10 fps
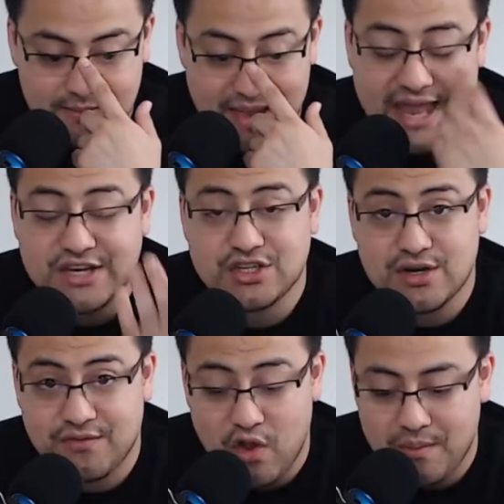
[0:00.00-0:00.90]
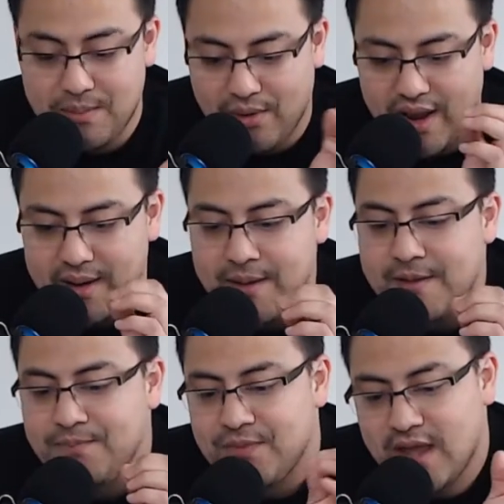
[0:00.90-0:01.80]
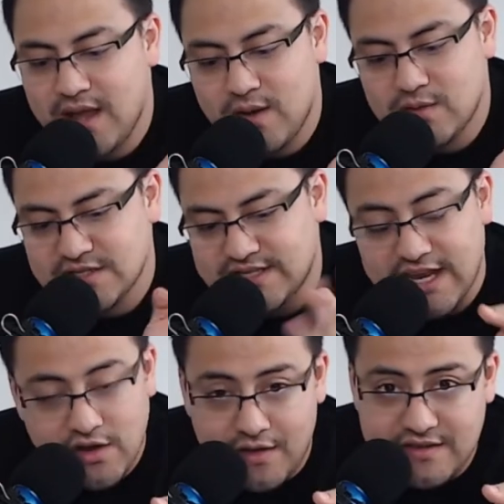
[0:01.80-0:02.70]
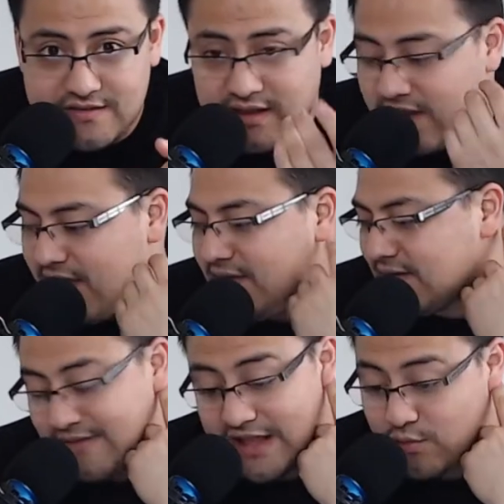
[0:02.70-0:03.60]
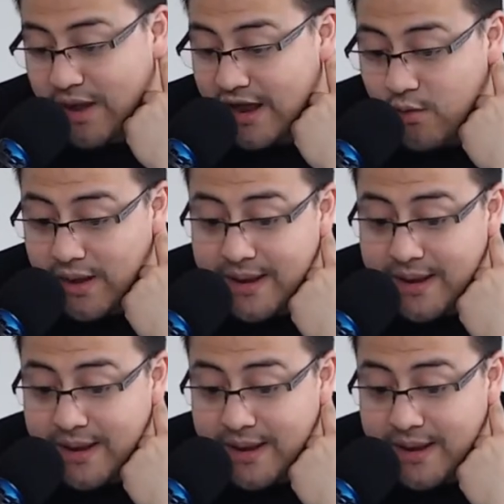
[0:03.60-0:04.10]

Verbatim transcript: manager of Kobe Bryant, was saying all these things, and that's why I quit.